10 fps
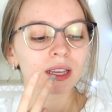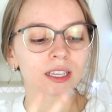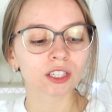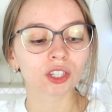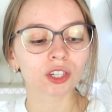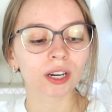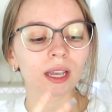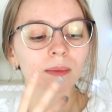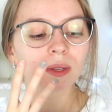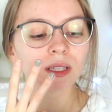
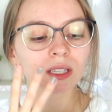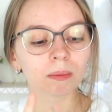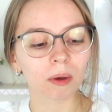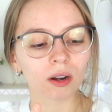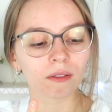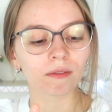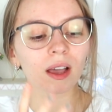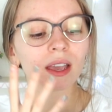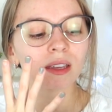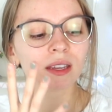Instagram,
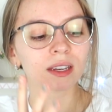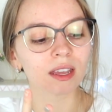Spotify,